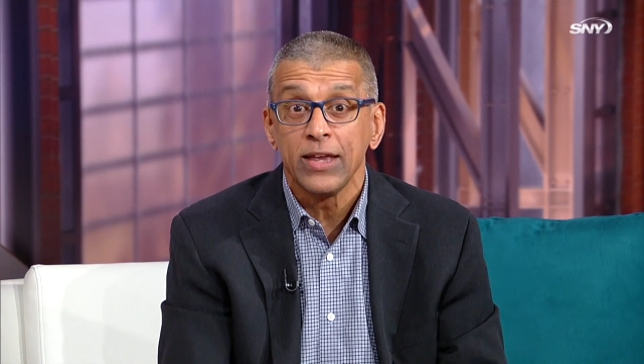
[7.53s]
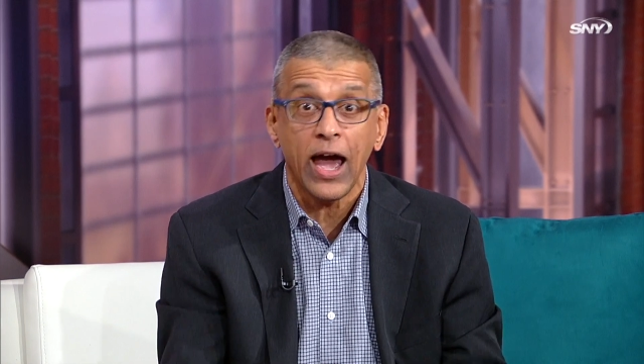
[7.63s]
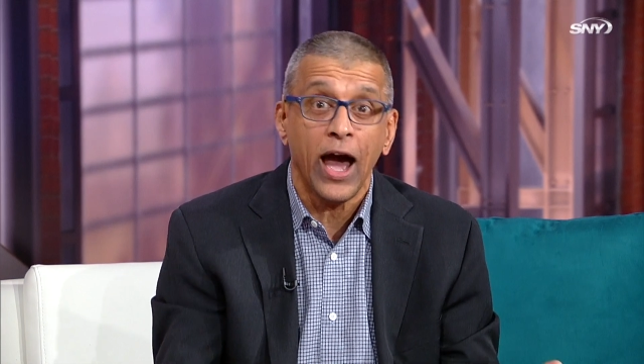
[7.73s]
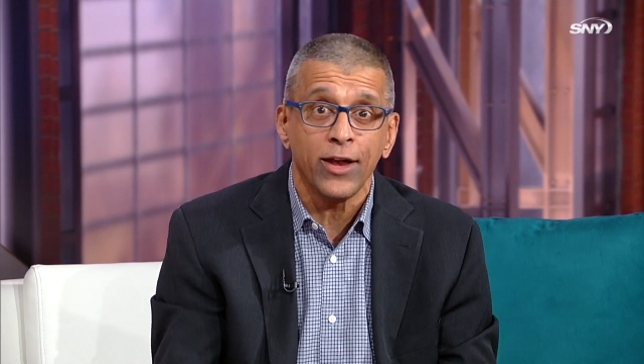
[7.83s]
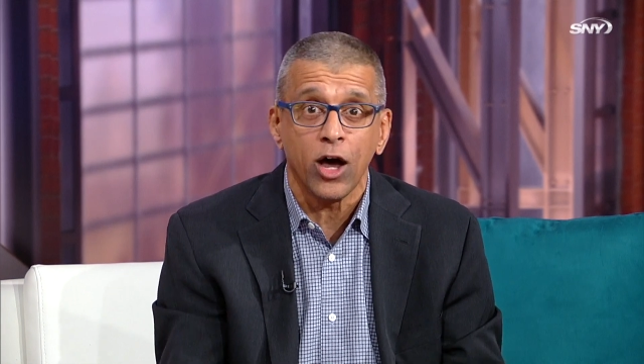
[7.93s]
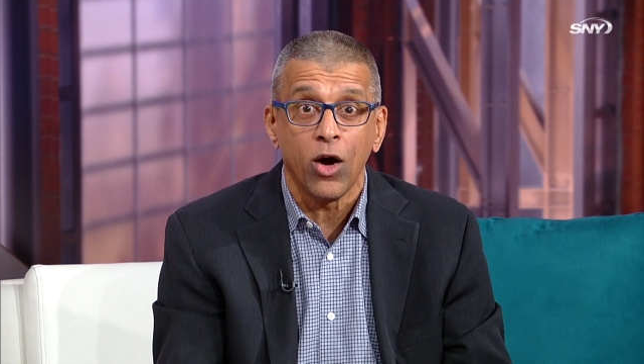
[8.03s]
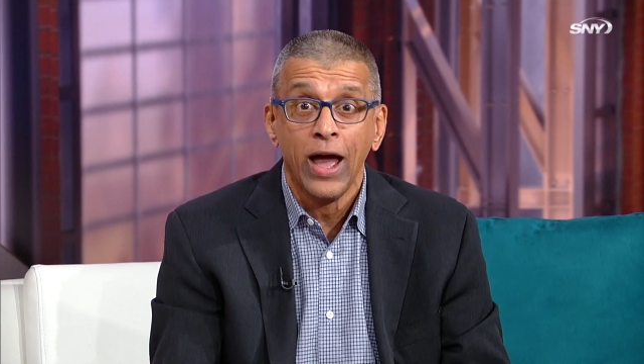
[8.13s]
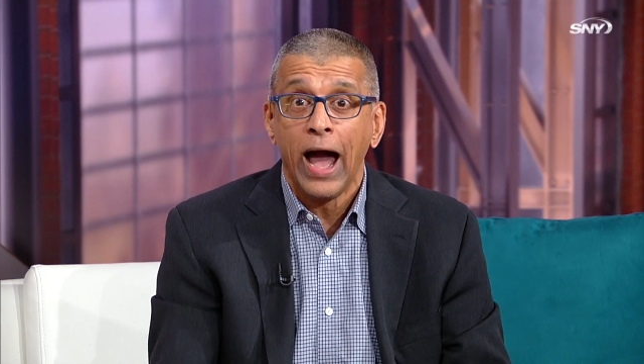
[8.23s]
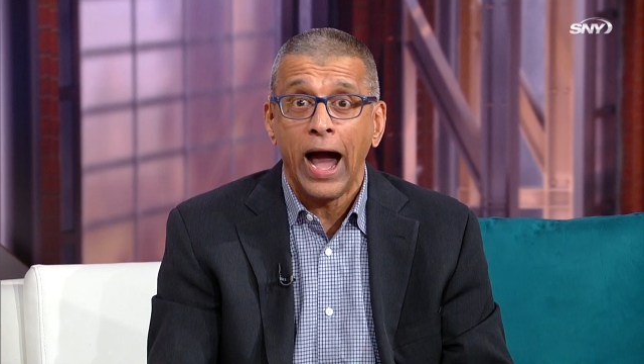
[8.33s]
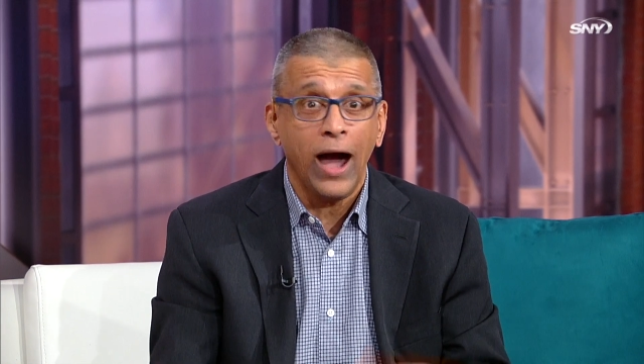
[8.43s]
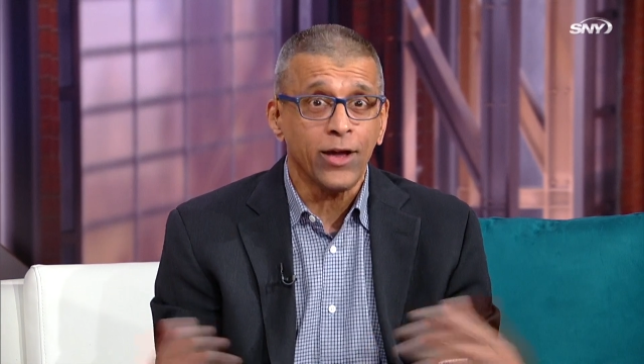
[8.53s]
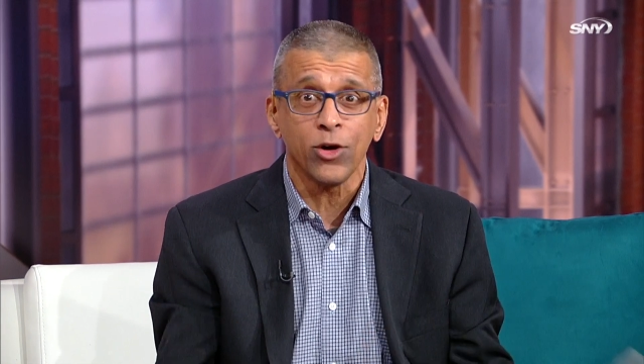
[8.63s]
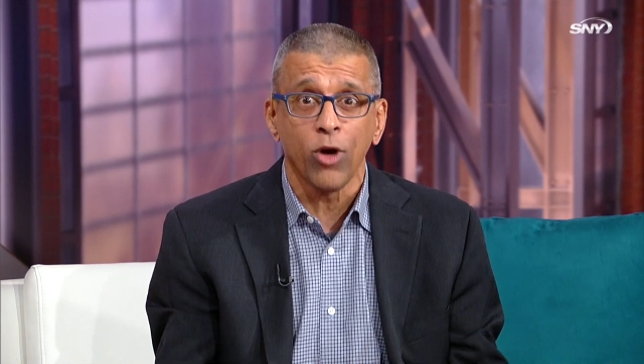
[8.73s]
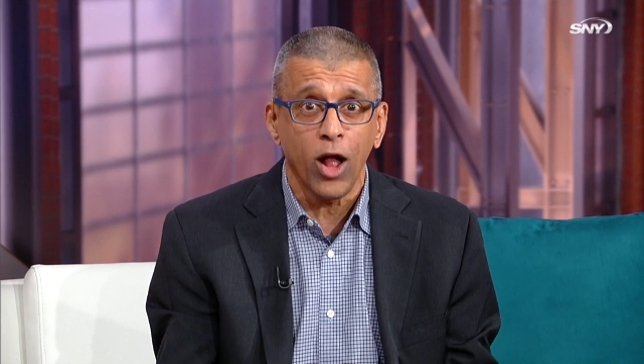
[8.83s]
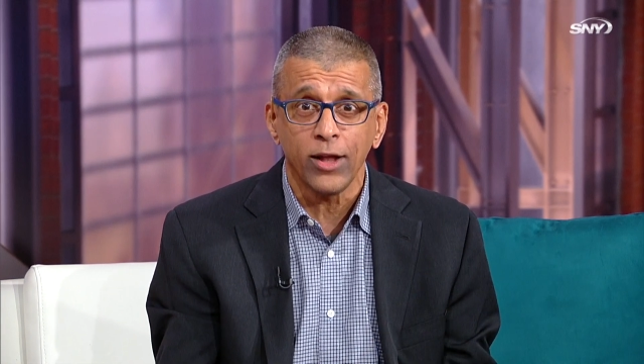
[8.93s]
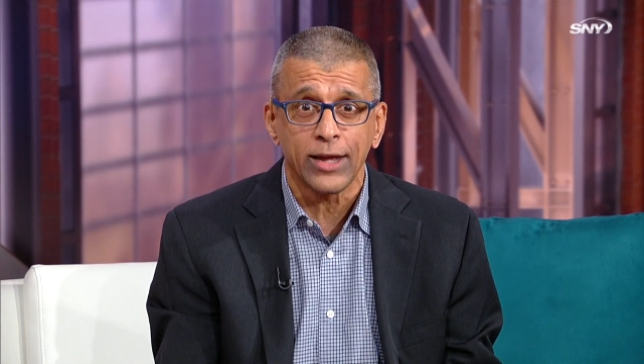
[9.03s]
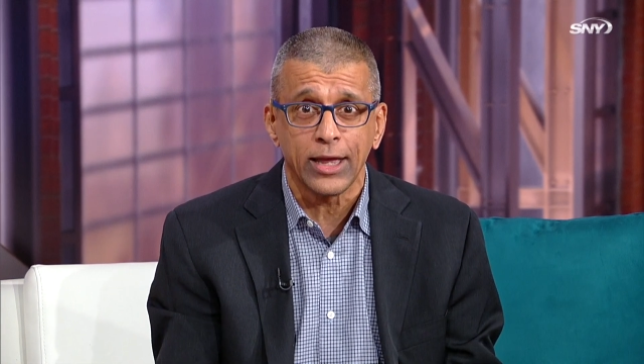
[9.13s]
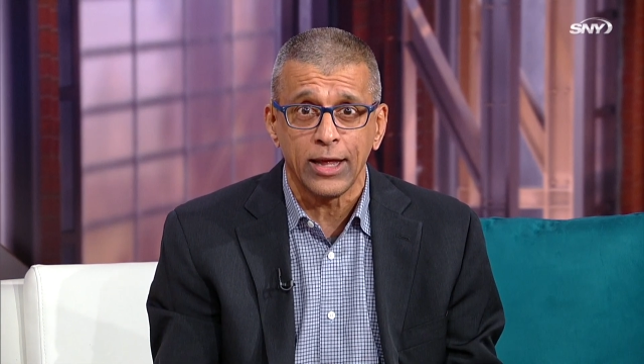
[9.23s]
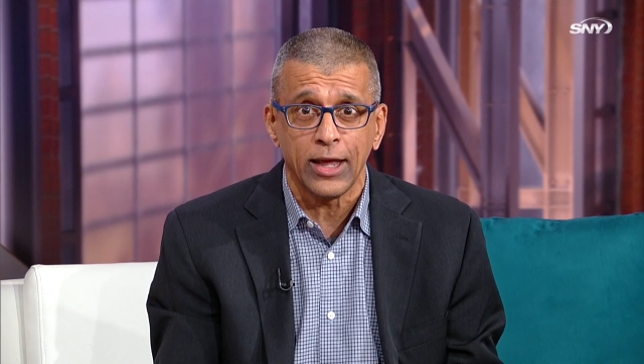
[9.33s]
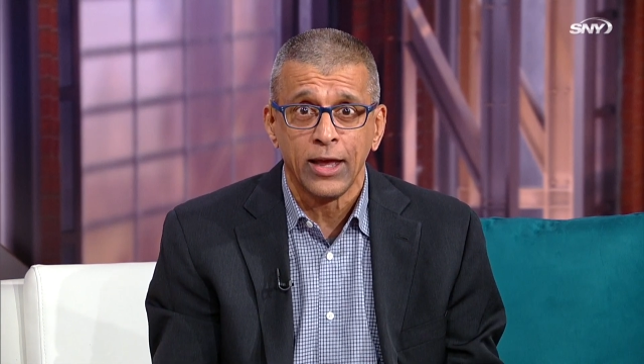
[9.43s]
Yeah, I know. How can Rolen
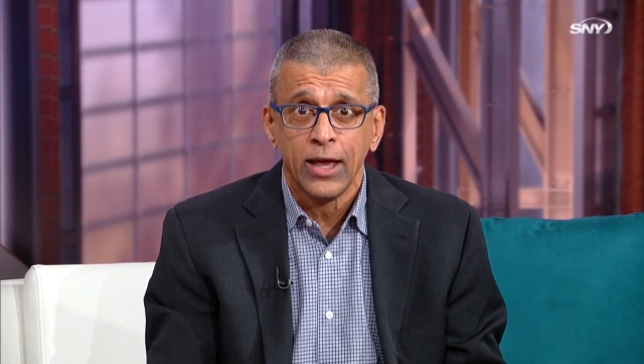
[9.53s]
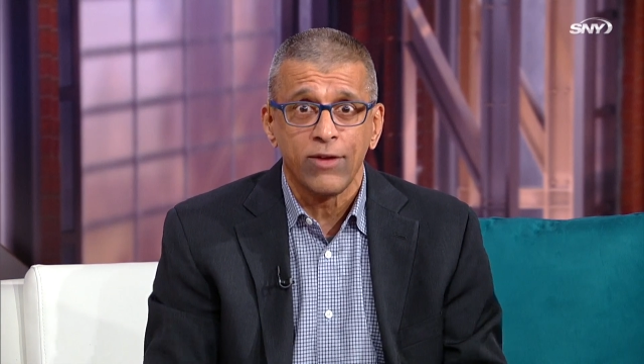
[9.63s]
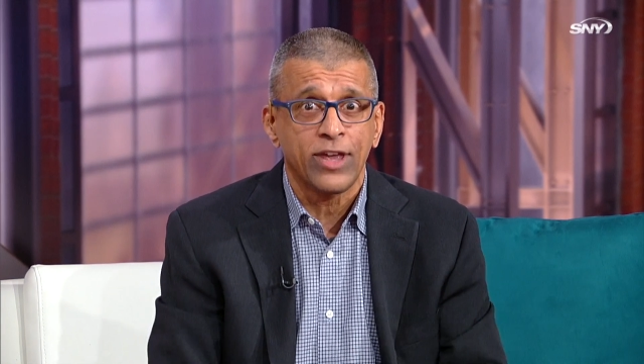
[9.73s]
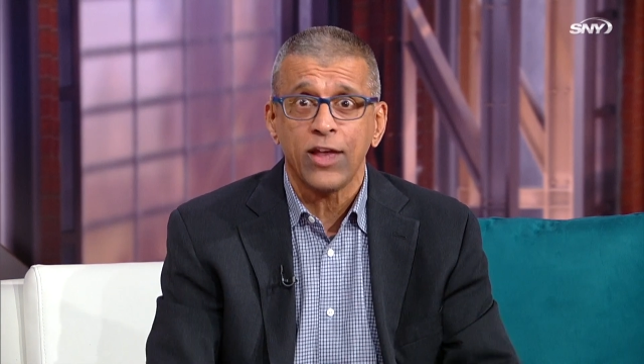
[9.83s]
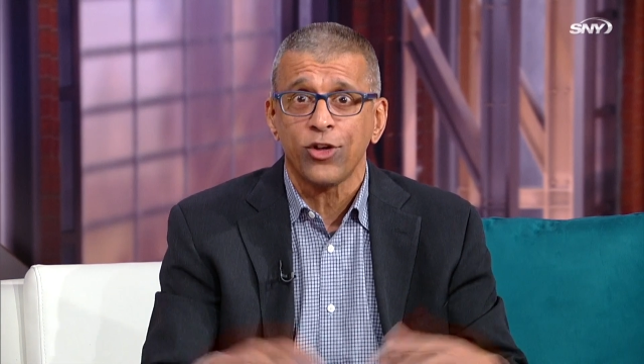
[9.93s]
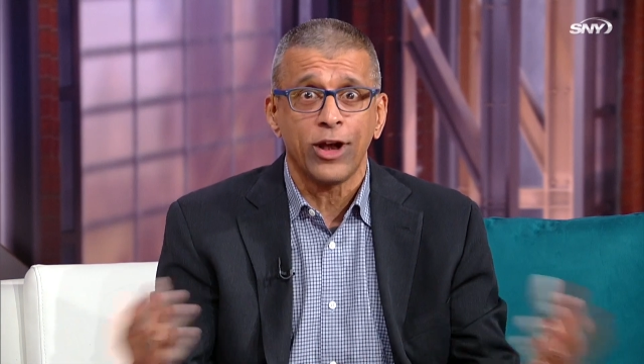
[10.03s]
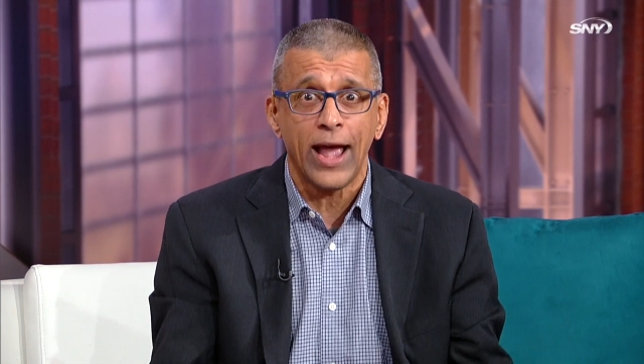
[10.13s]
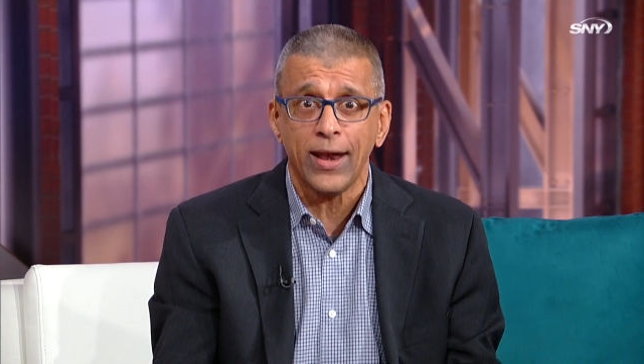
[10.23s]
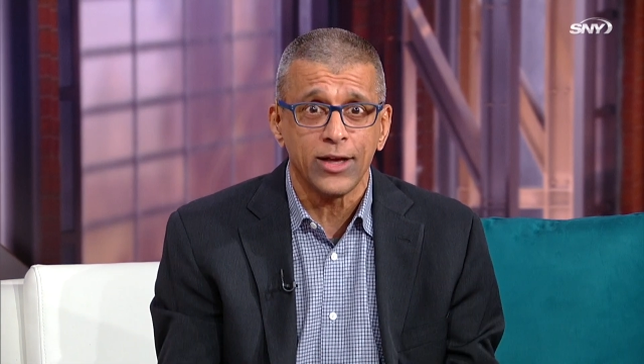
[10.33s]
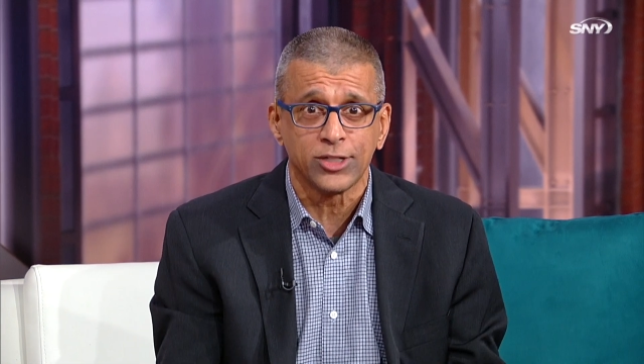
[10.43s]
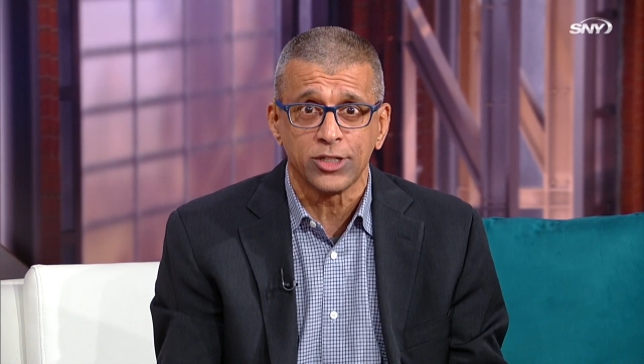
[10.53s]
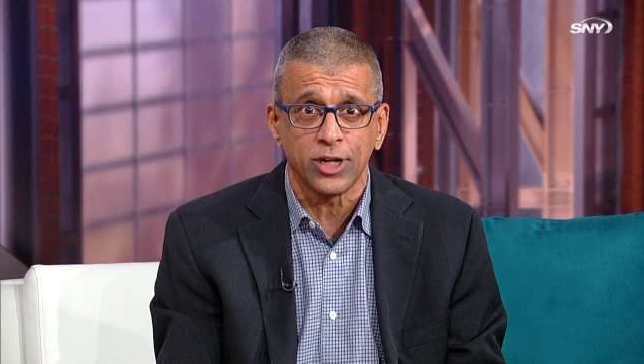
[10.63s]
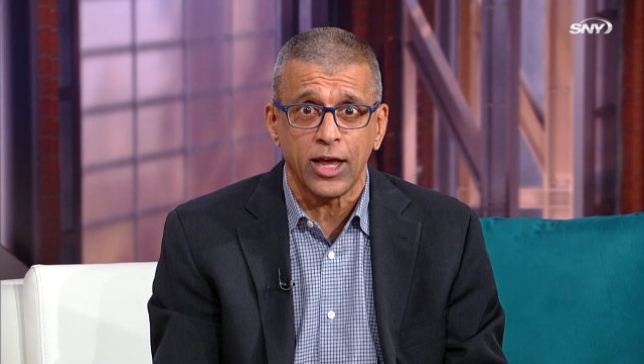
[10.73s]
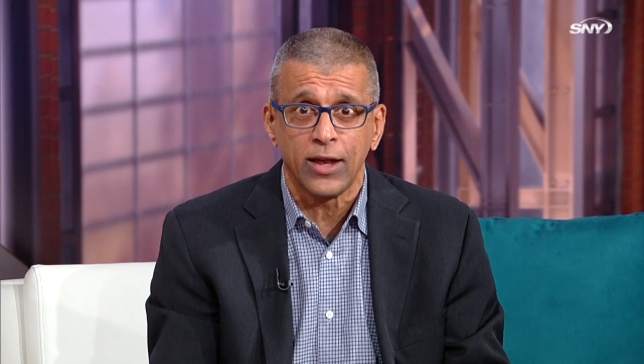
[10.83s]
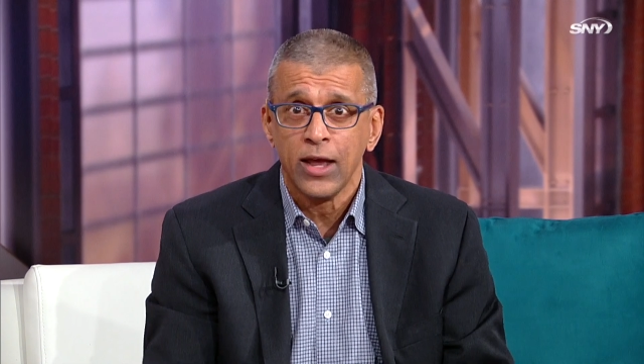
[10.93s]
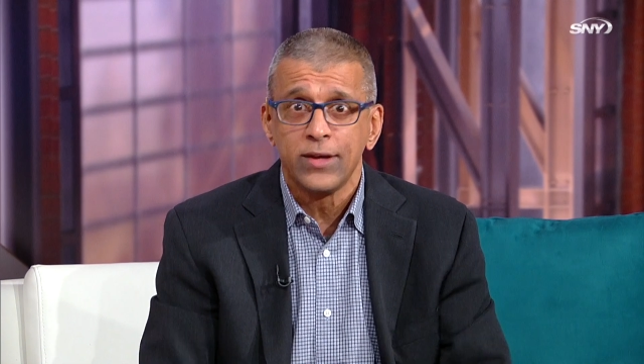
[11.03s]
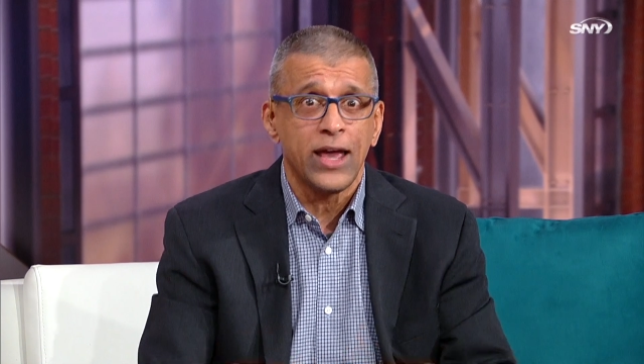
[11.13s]
get in if Keith Hernandez isn't in?